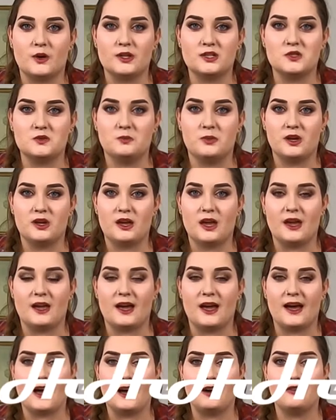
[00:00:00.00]
going to be
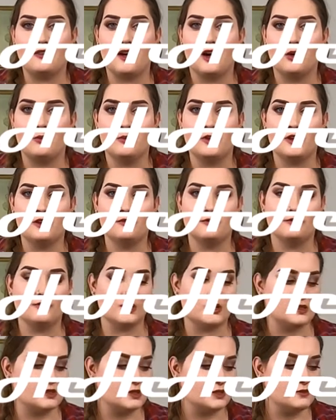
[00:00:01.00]
a half helmet
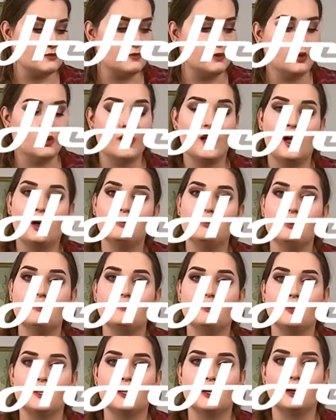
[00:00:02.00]
versus full
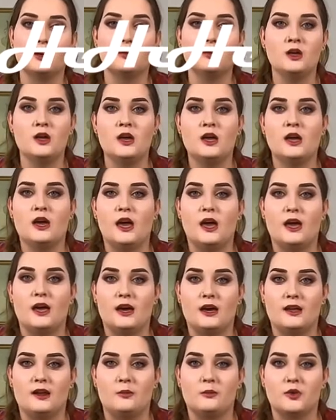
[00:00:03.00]
helmet video
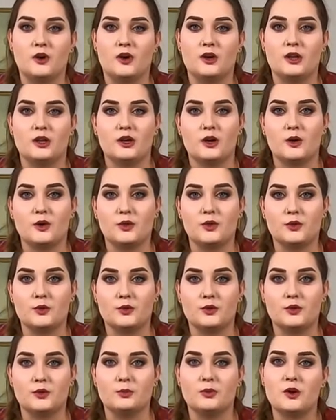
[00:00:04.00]
and I'm going to go
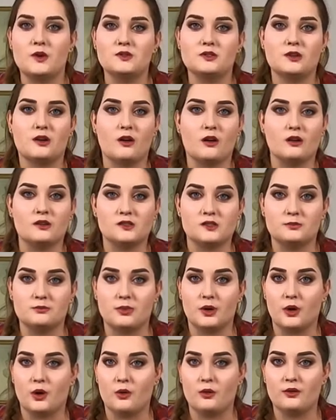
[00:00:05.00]
through the pros and cons
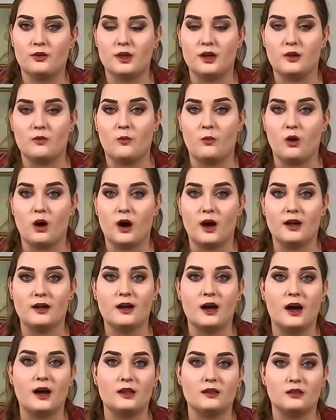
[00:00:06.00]
of both and
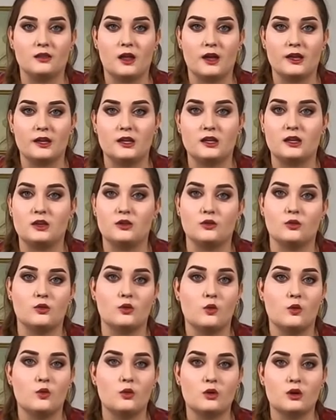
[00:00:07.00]
why I like
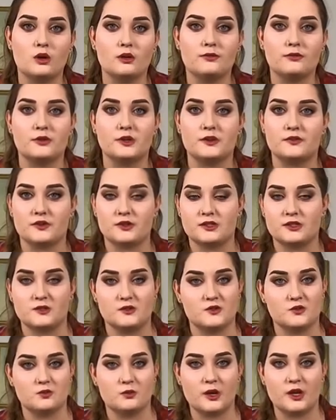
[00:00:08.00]
either or for different
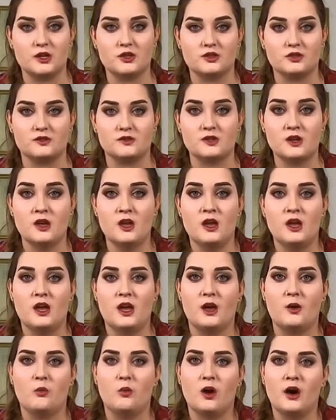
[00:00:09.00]
situations
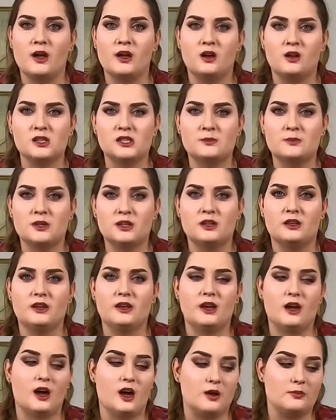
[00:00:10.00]
and why
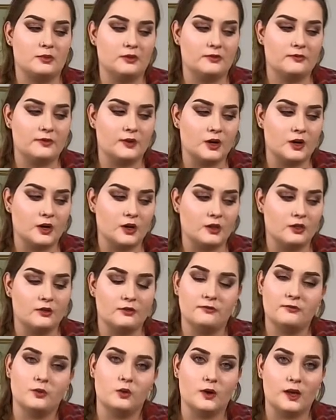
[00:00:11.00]
ultimately I prefer
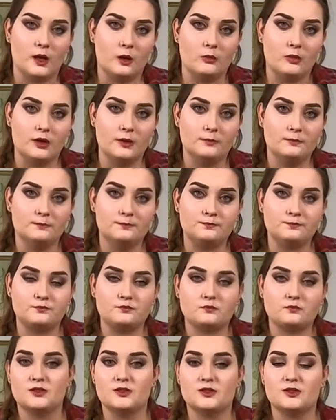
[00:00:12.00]
the full helmet.
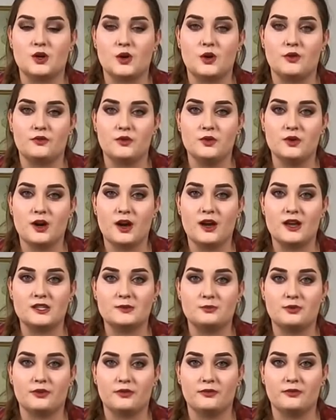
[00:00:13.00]
So if you
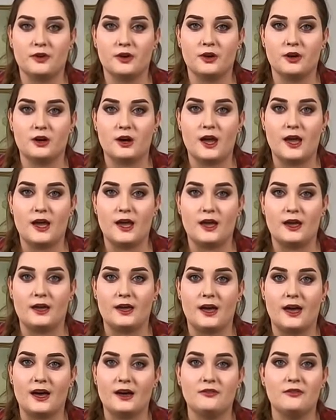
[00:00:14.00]
guys prefer
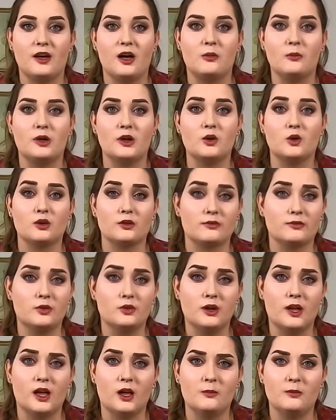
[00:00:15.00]
a half helmet or
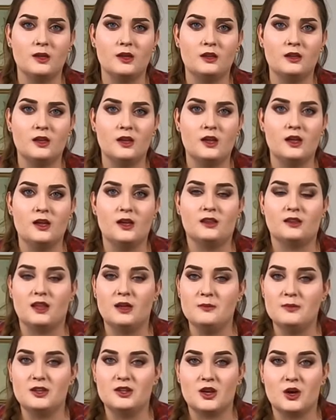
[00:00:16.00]
full helmet,
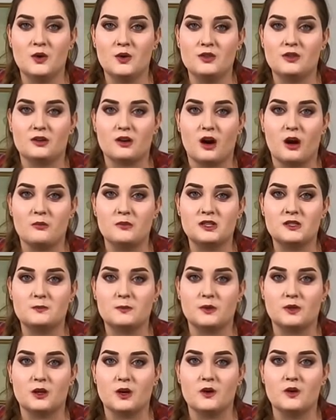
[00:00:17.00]
let me know in the comments
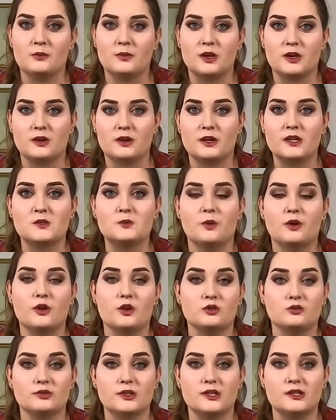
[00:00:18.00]
below. I'm curious
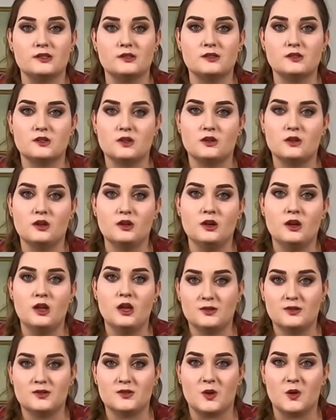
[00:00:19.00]
what your reasons are.
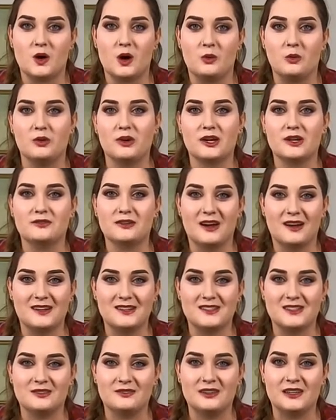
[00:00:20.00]
So uh, we'll get
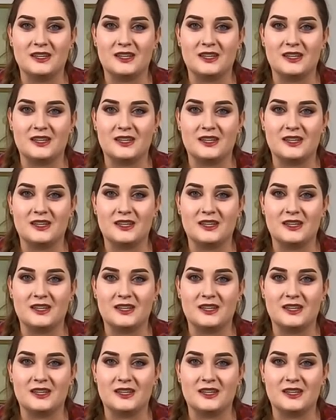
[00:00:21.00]
right into the